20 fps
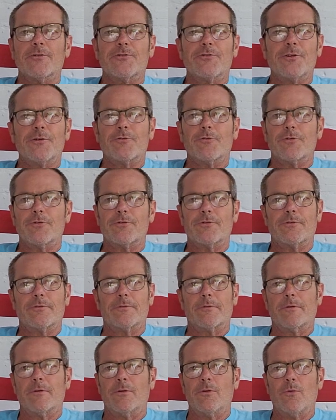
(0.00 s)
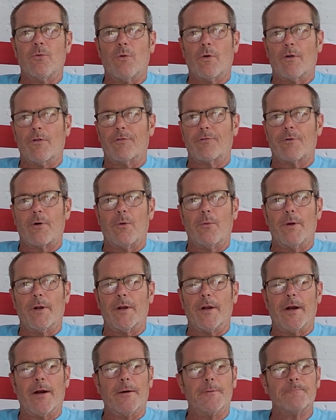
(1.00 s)
of citrus you want to throw
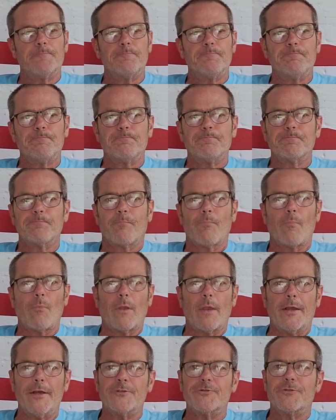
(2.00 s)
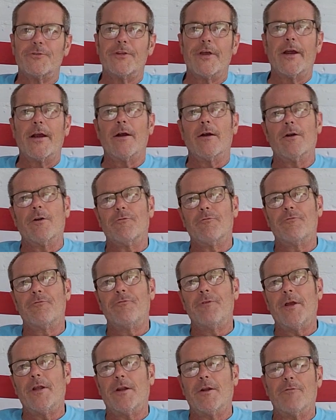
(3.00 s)
in there, it's there, and
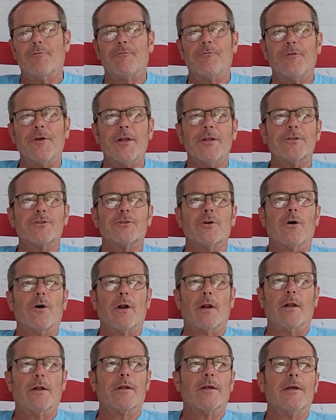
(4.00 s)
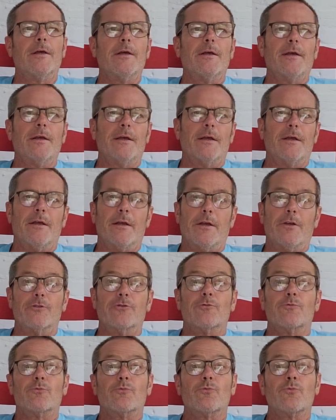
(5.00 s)
the finish on it
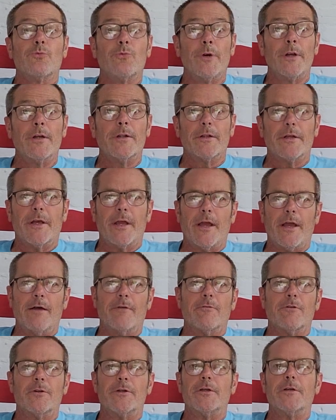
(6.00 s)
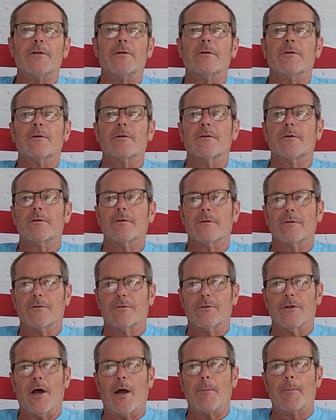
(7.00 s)
is really heavily
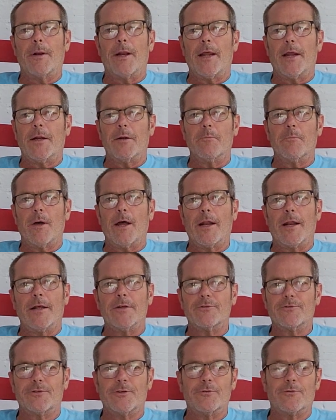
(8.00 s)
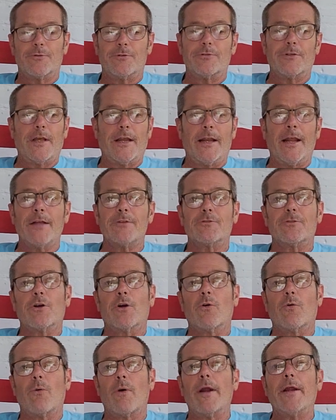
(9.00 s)
dominated by that citrus, and that's
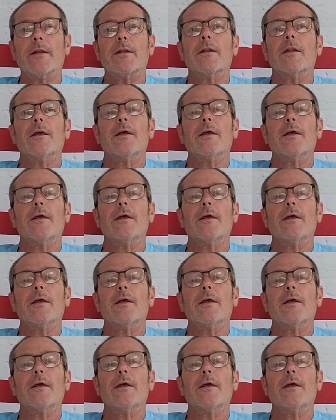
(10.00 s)
great.